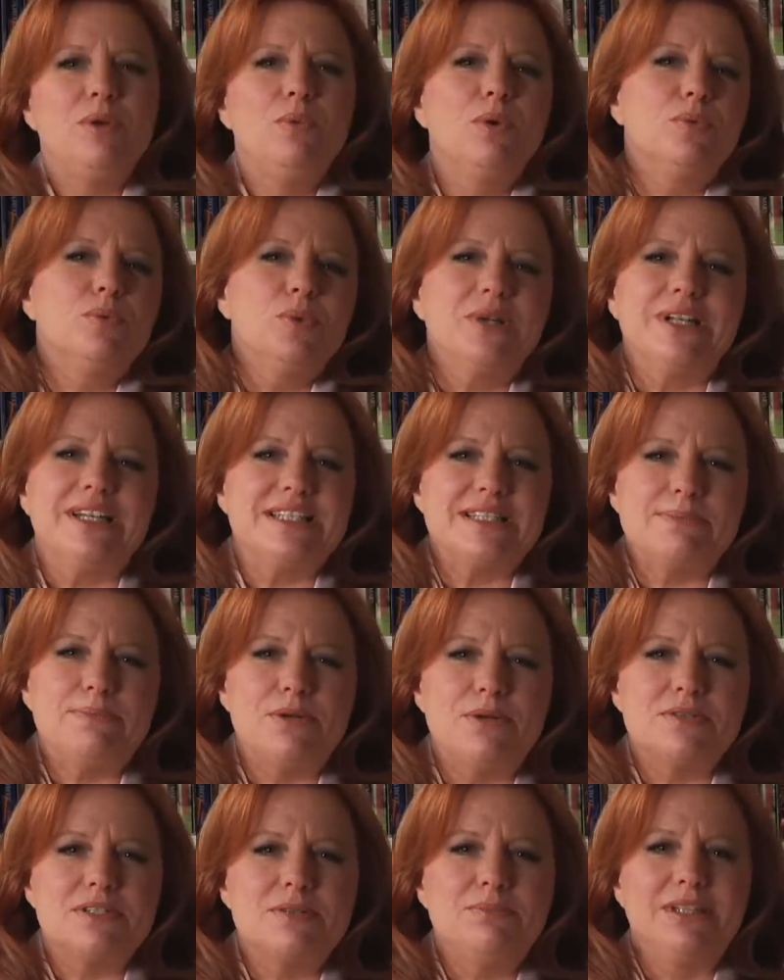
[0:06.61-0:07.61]
We weren't really
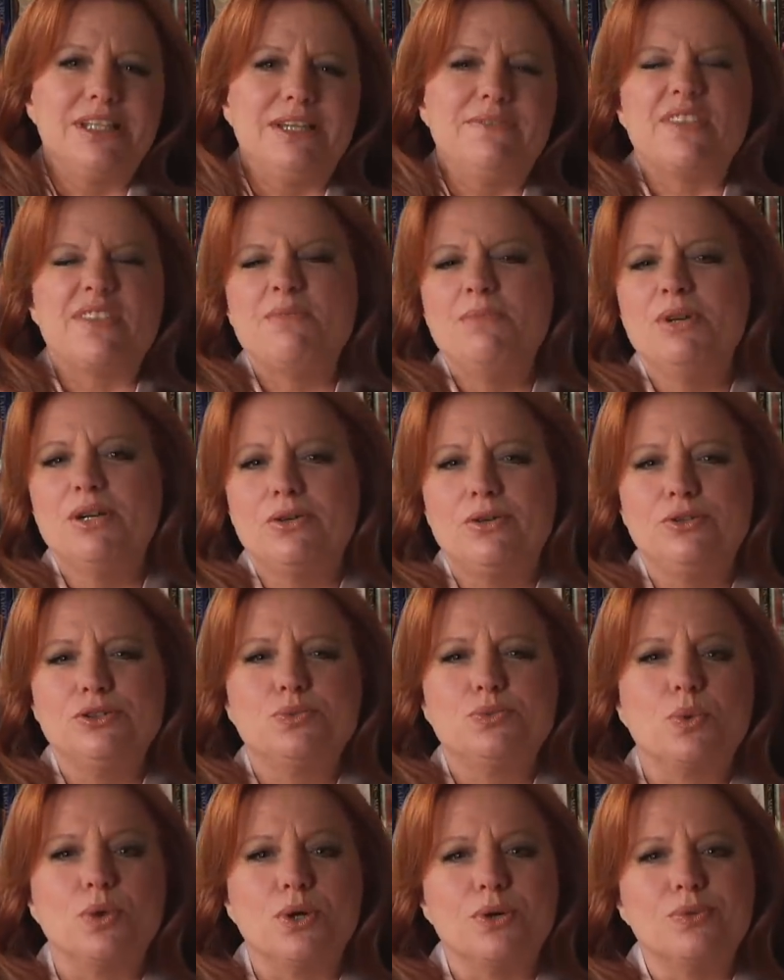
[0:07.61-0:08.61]
supposed to believe that the miracles
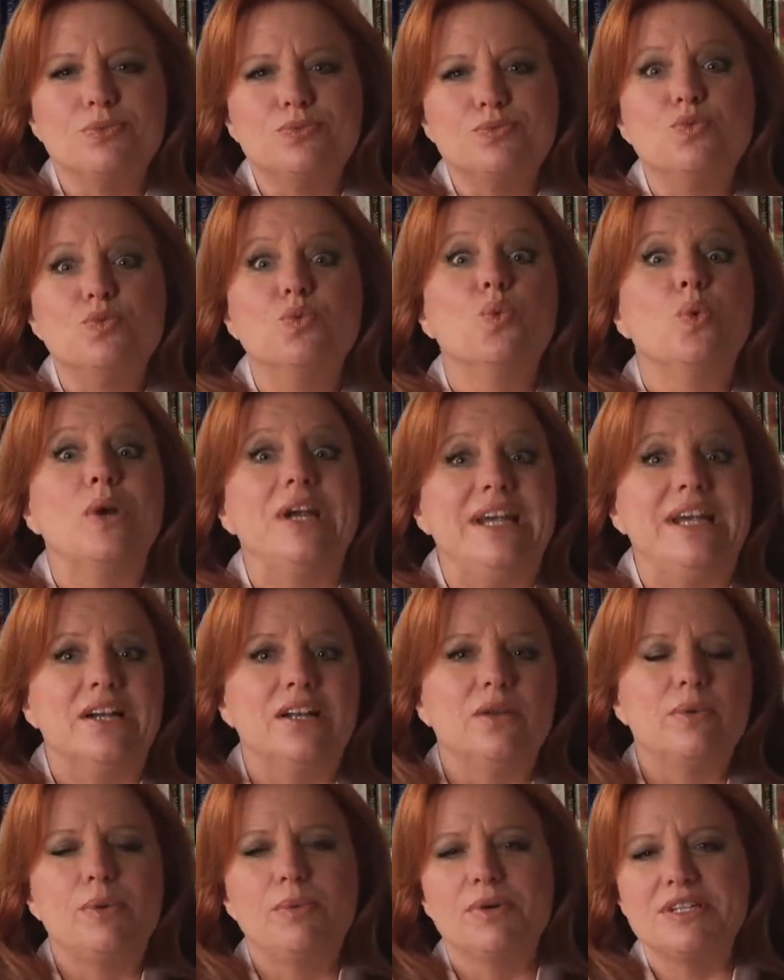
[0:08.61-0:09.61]
were
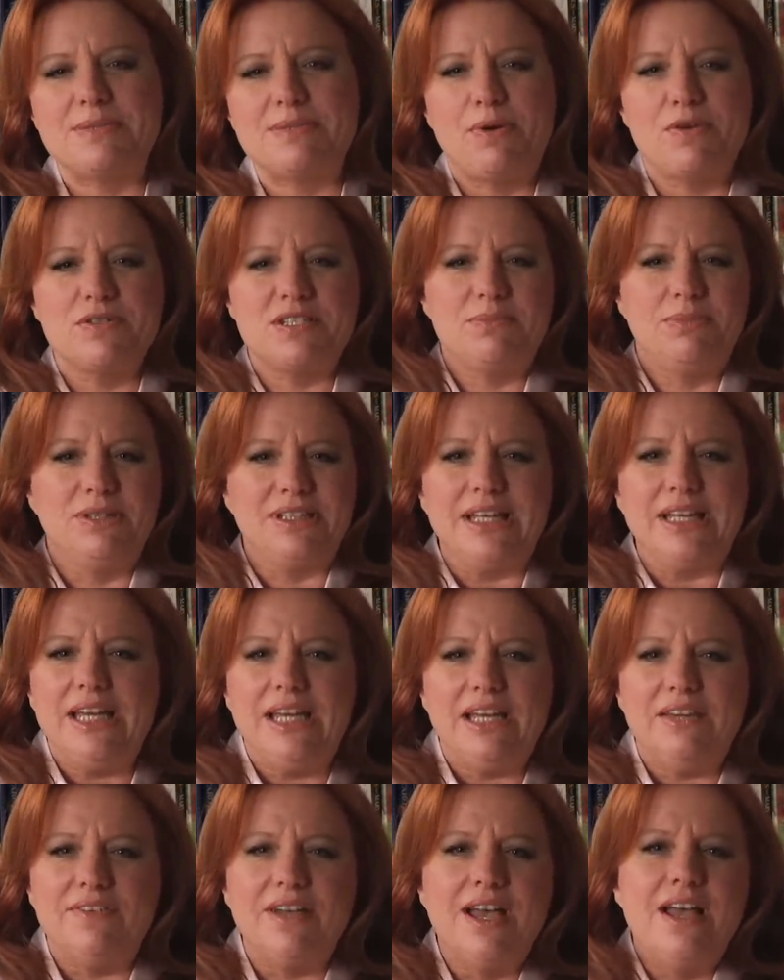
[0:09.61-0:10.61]
real. We weren't supposed to
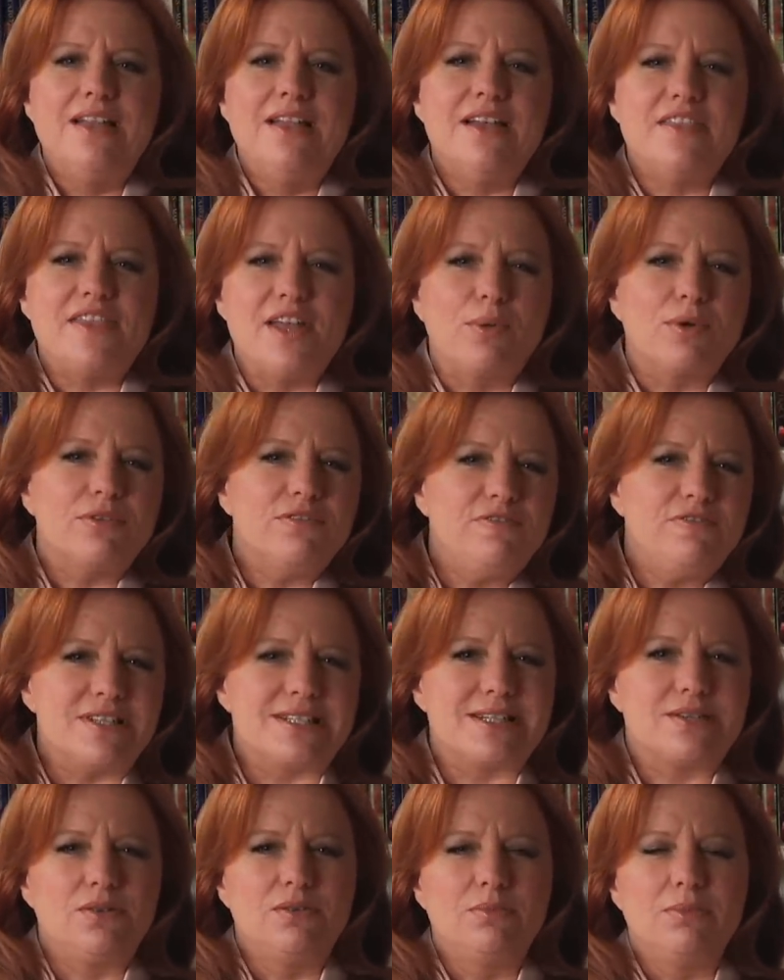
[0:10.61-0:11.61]
believe that they were
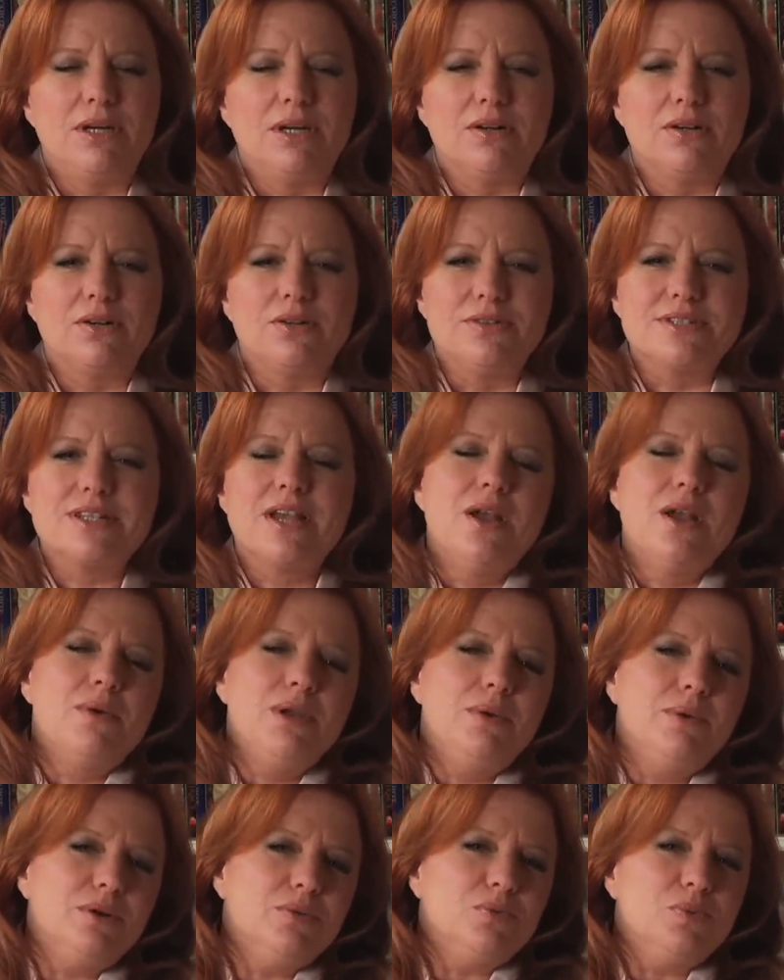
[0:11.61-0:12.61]
physical miracles.
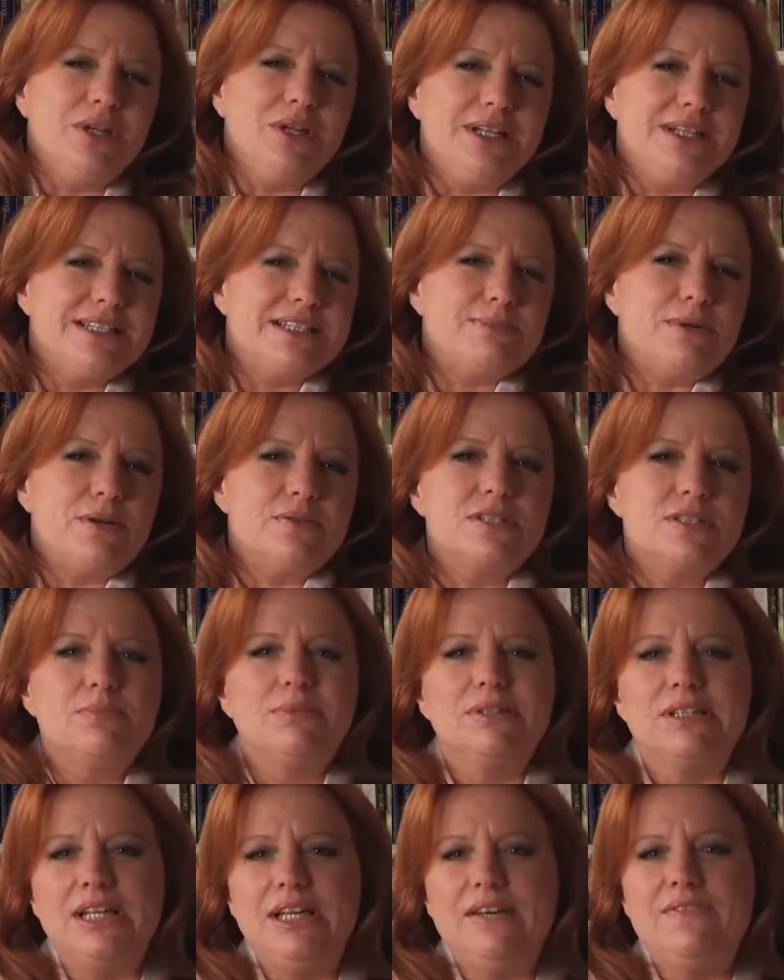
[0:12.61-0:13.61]
We weren't really supposed to
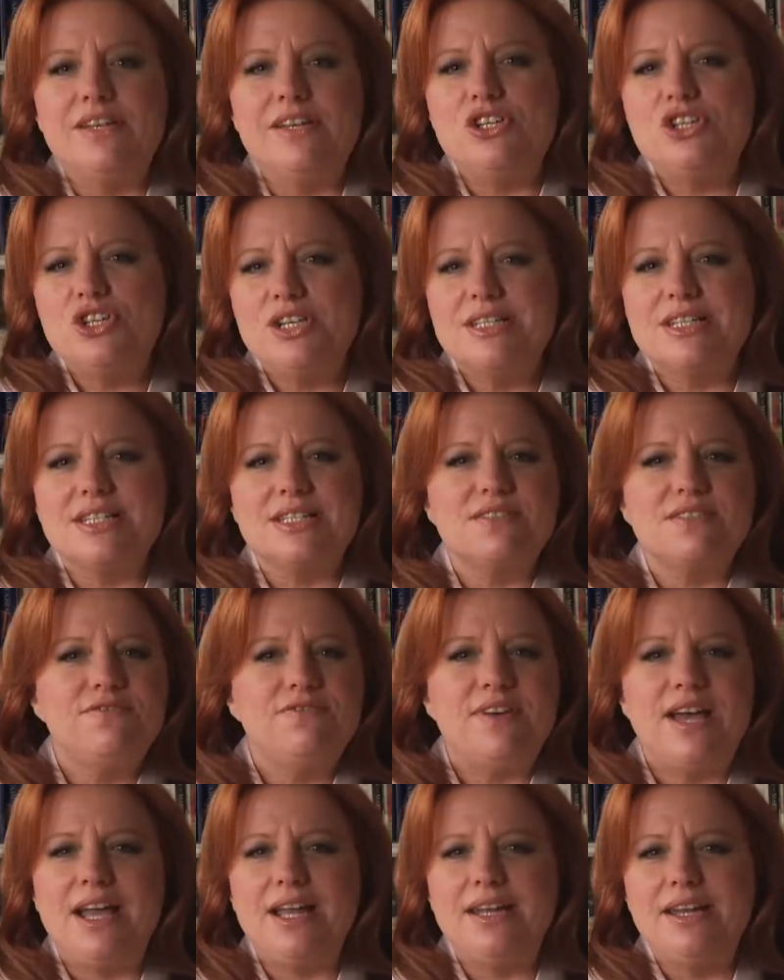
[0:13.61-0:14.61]
believe that Jesus
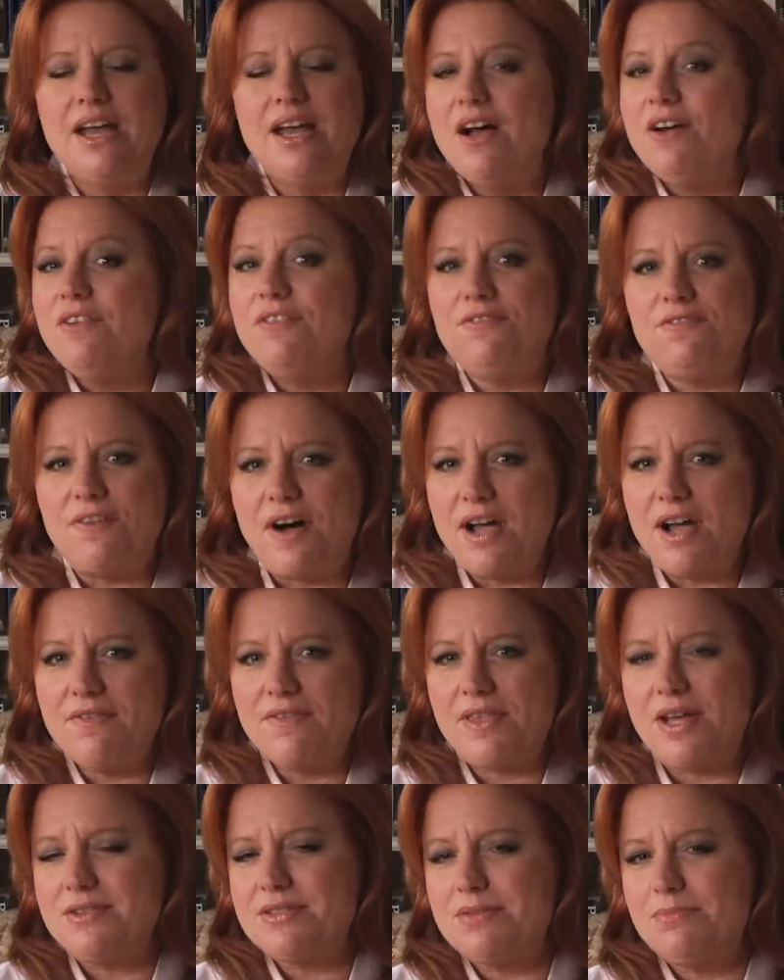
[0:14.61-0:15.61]
fed
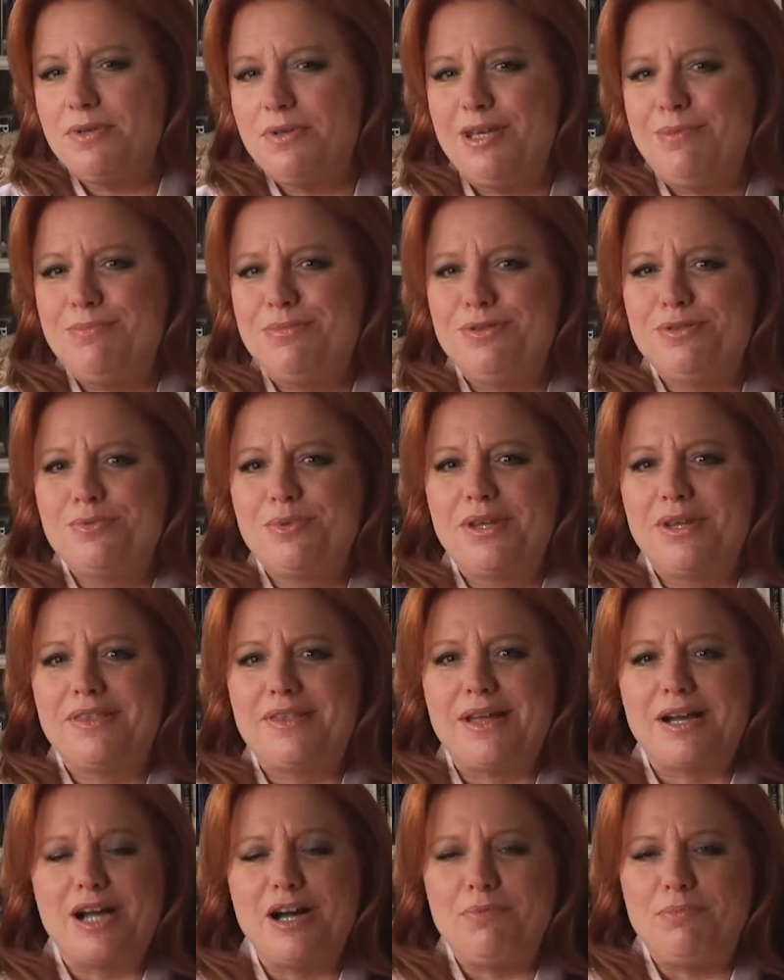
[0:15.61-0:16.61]
5,000 people with
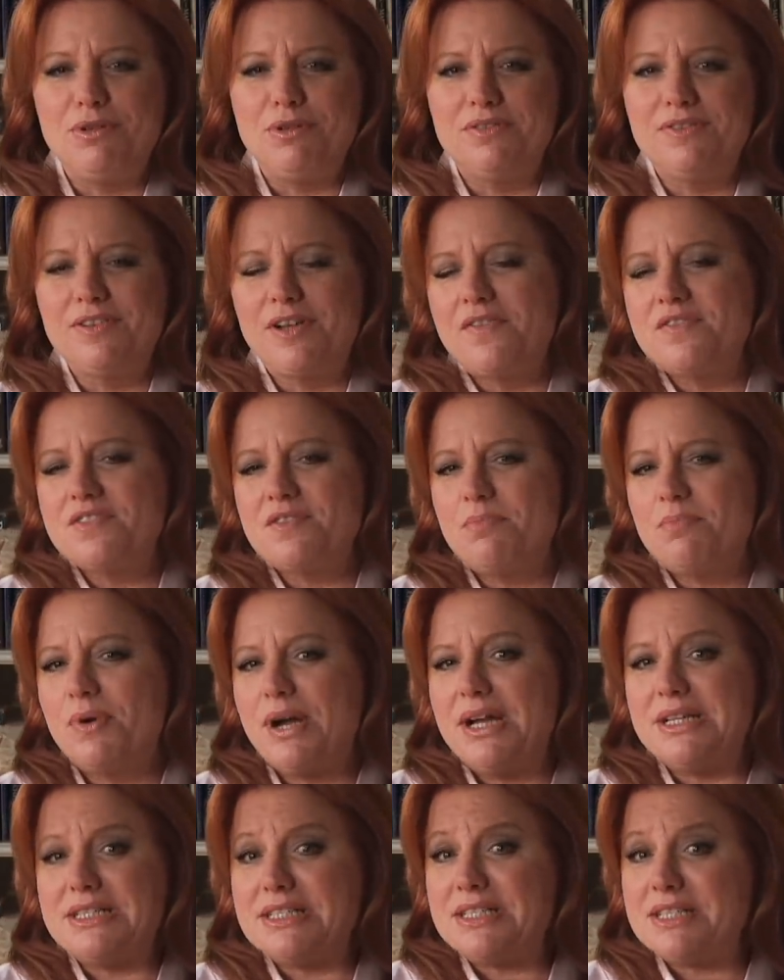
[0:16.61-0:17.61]
a couple of loaves of
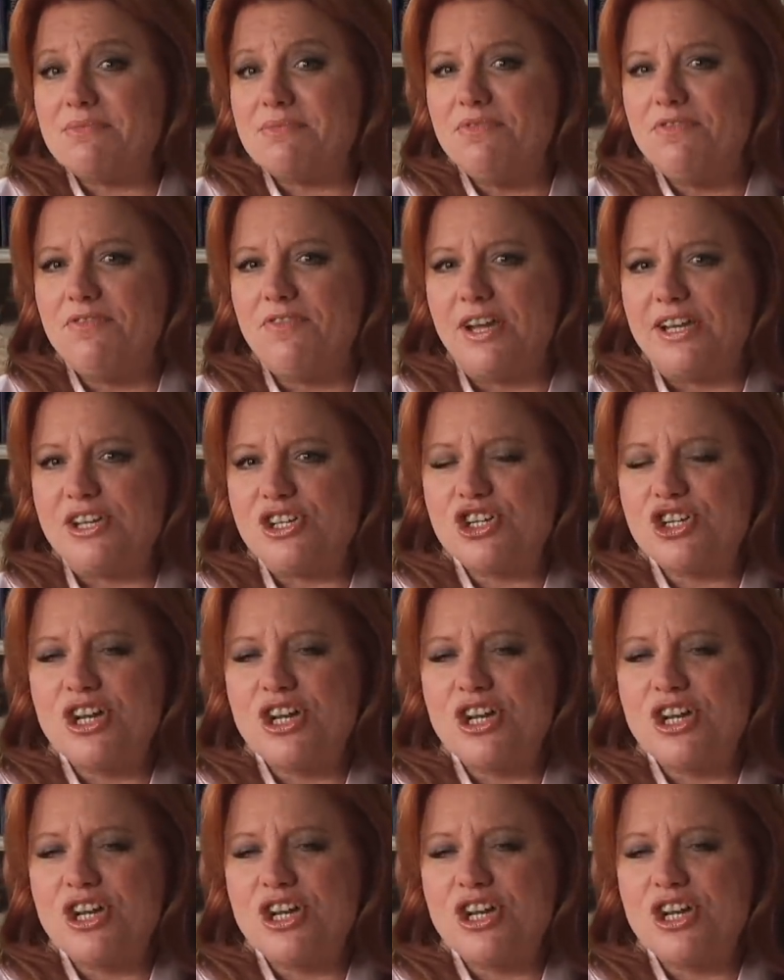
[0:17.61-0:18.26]
bread and some fish.